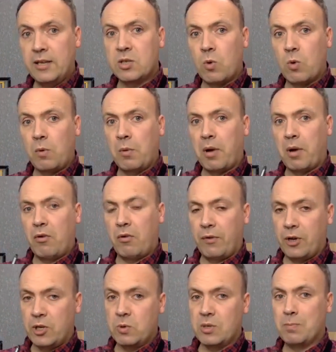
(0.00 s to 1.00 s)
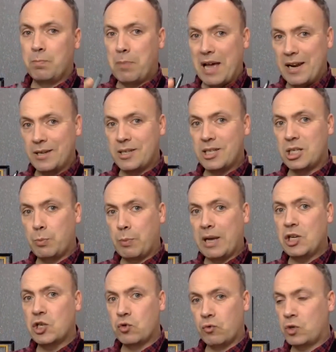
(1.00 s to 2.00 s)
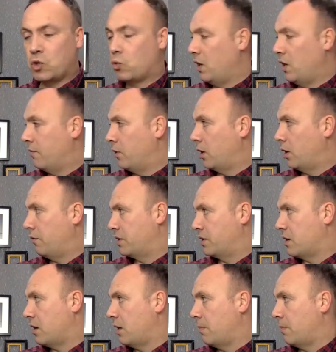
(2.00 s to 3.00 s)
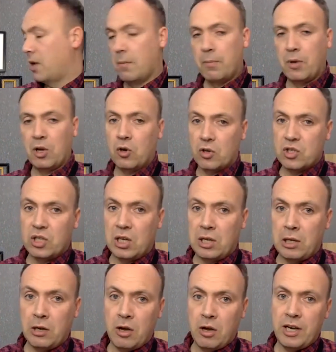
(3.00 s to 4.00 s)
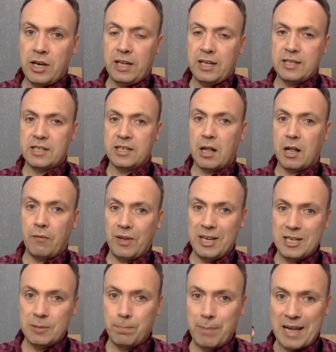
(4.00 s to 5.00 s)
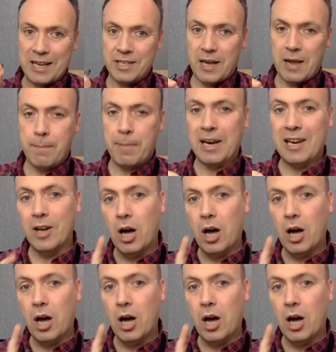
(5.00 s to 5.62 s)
to what we might refer to as better spaced retrieval over time, because the learning itself is better embedded.